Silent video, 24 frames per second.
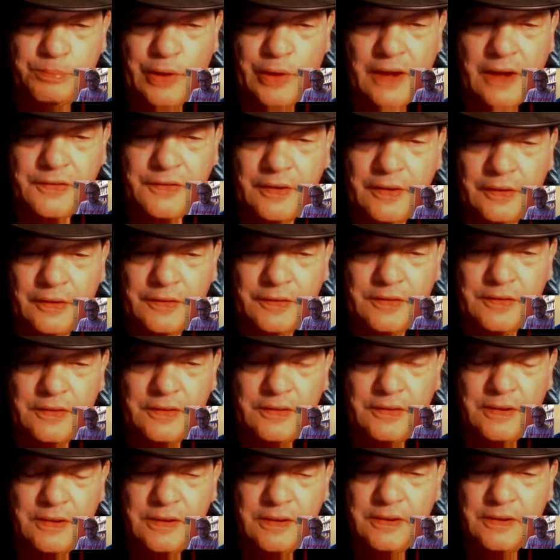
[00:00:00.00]

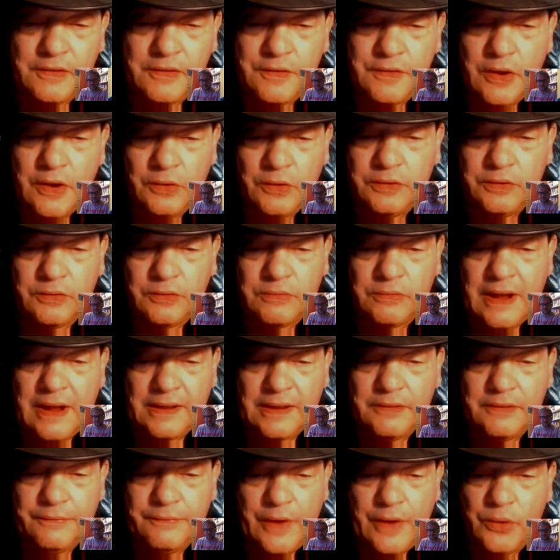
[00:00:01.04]
Brussels. There's no
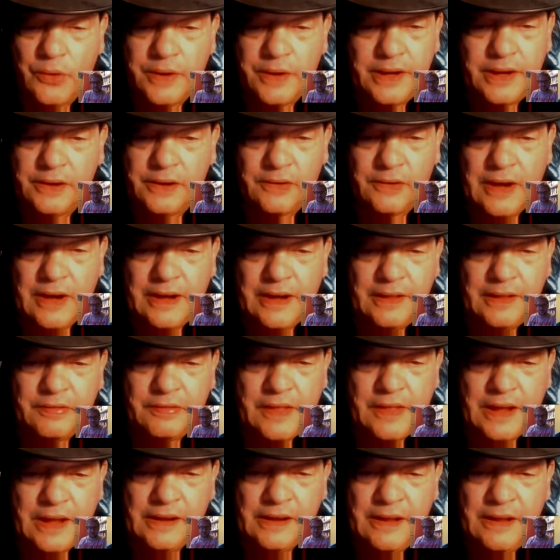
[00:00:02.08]
direct voting or
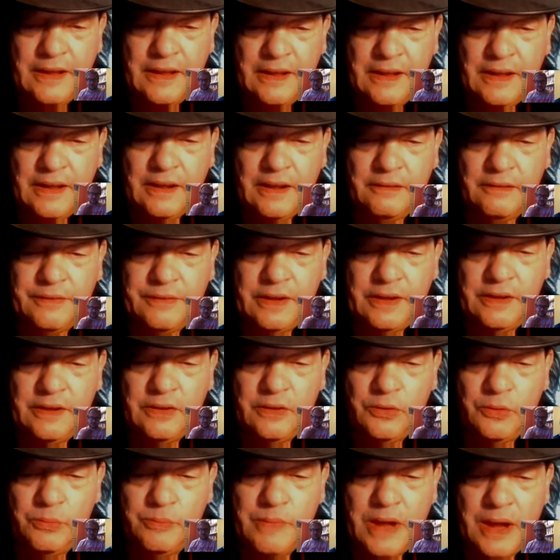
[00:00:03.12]
anything of
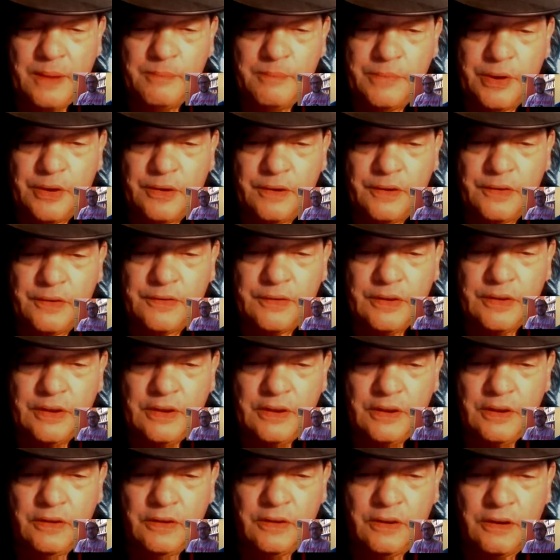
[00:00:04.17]
EU
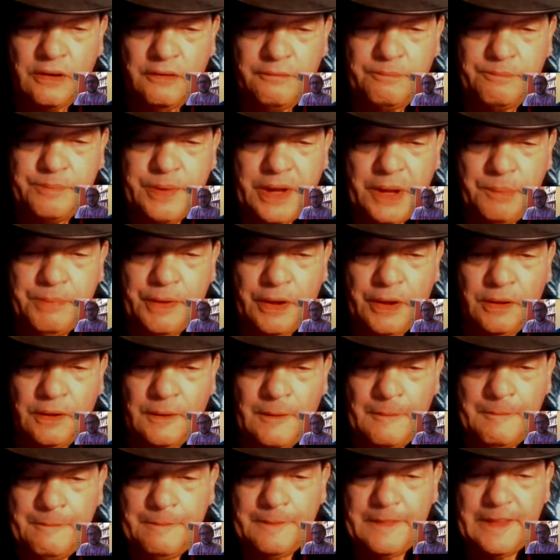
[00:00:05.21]
members or of
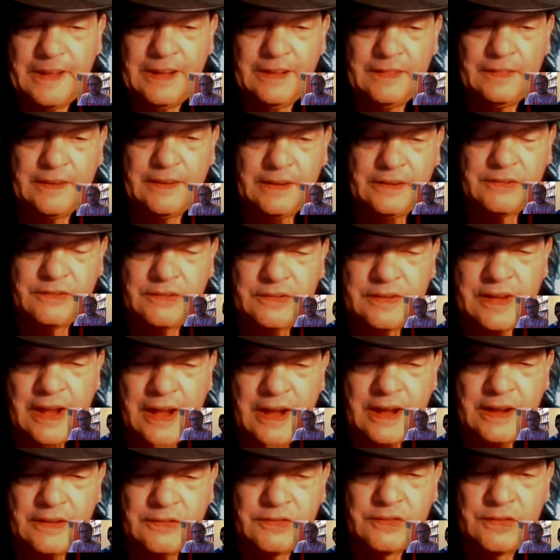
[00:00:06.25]
people in
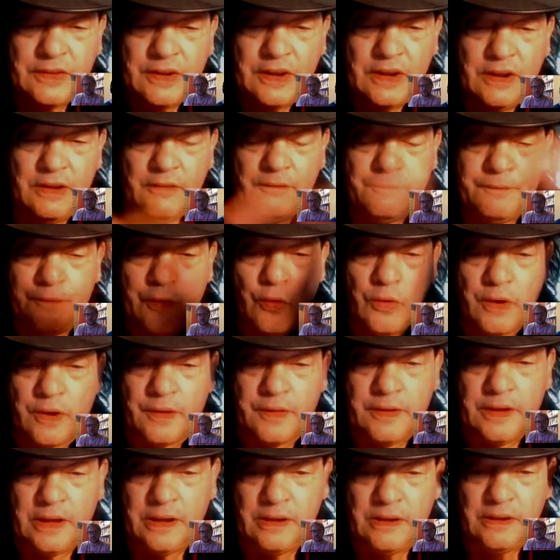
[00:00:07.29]
these states for